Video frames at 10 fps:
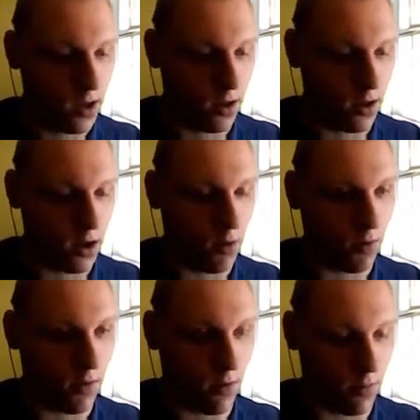And you
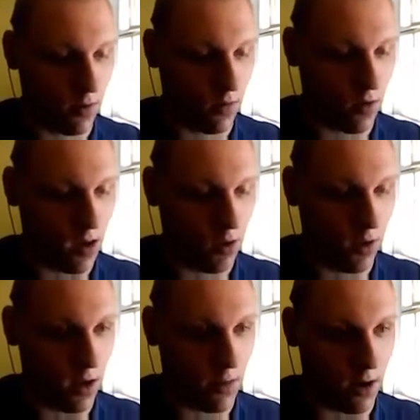want to type in also
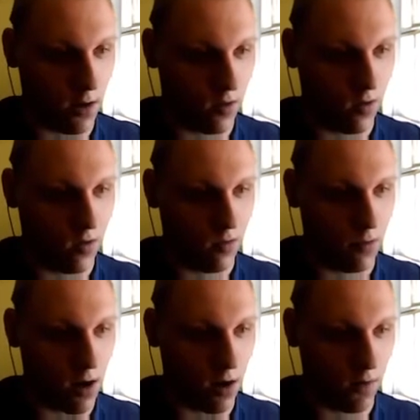HTML because it's
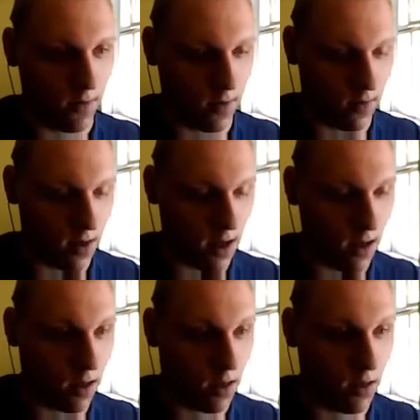part of the tag.